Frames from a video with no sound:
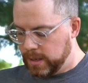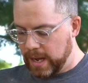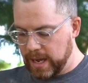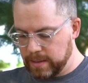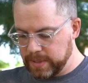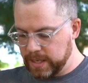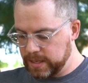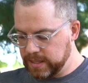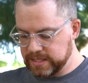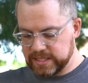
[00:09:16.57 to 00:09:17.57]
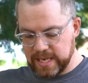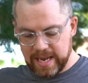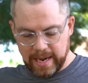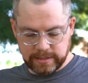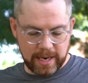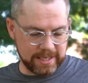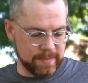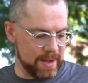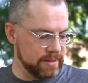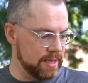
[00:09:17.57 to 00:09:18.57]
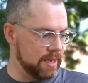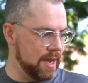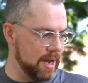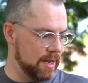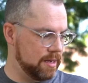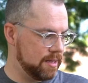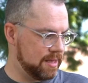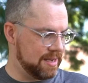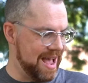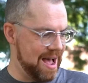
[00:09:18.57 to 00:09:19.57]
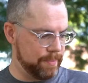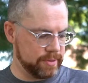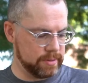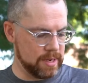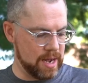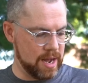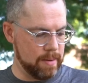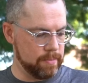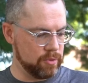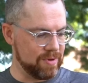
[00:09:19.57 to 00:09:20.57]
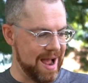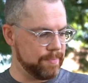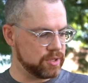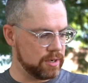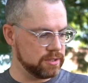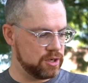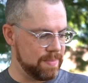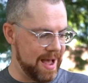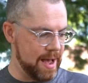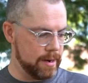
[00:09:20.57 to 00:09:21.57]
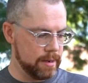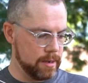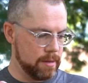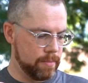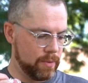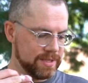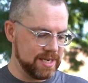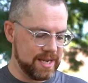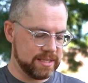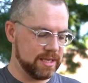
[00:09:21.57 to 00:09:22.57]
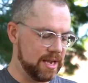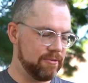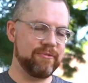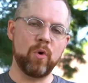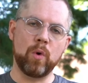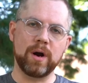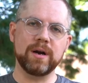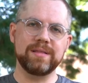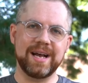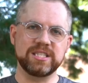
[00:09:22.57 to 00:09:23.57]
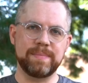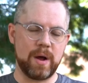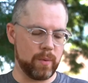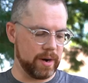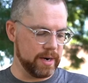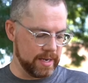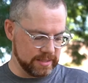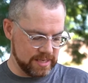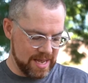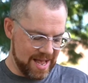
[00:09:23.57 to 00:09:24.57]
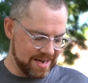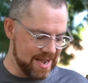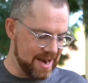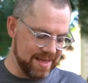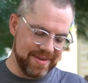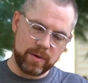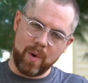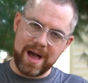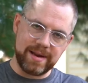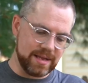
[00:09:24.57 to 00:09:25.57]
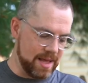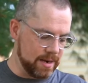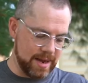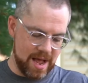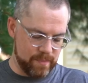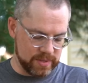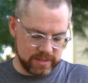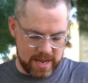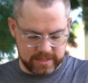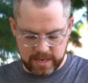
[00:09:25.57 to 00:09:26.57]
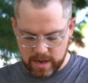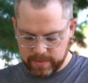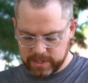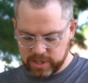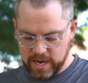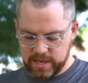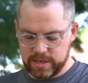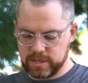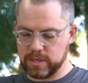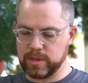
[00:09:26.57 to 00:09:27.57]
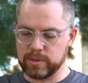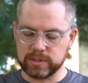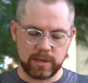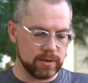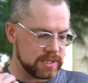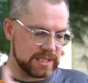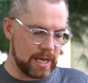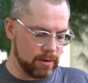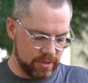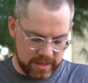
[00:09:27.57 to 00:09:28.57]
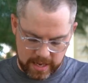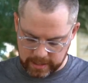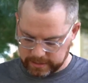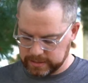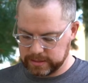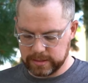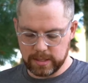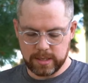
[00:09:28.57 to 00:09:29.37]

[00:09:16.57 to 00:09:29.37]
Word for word: Let's see, yeah, I talked about the gap. Wraps aren't too bad, but once I get to like 4, that's about where it is. Again, I think widening that gap is gonna change those little subtle things.